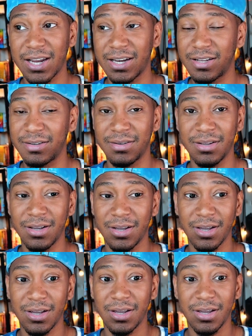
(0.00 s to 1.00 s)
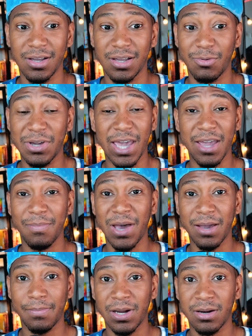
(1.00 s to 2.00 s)
And we came
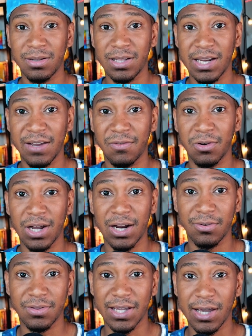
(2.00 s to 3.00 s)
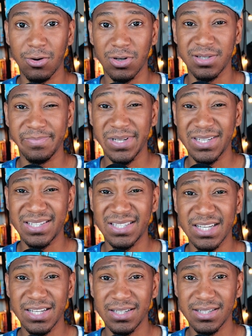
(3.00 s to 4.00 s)
back better than ever. I don't think Oda's missed
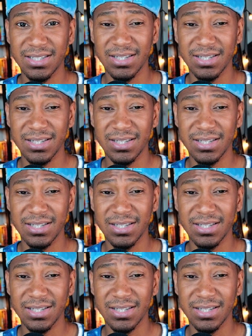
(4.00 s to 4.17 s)
since.